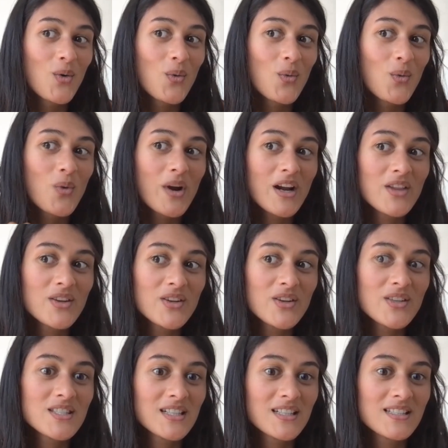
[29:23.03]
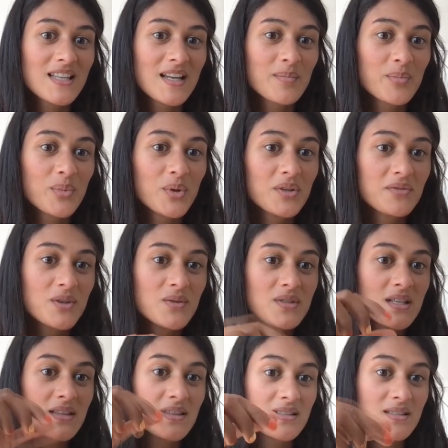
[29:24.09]
where there's an example of
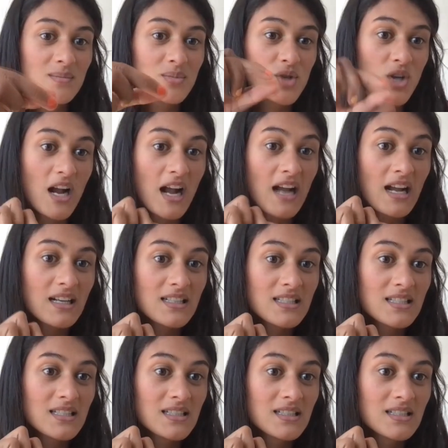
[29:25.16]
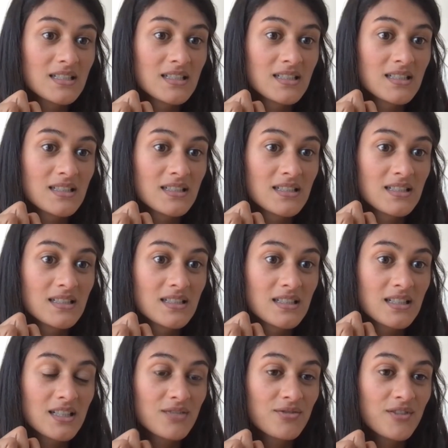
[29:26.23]
using the subtract in
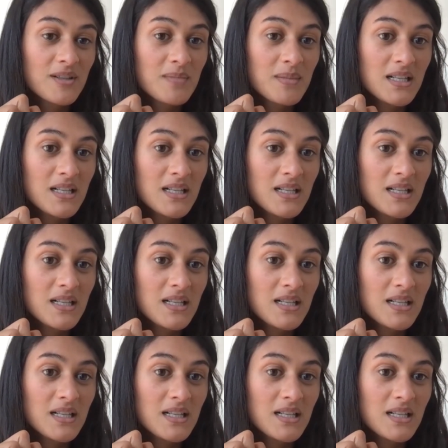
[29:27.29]
Figma.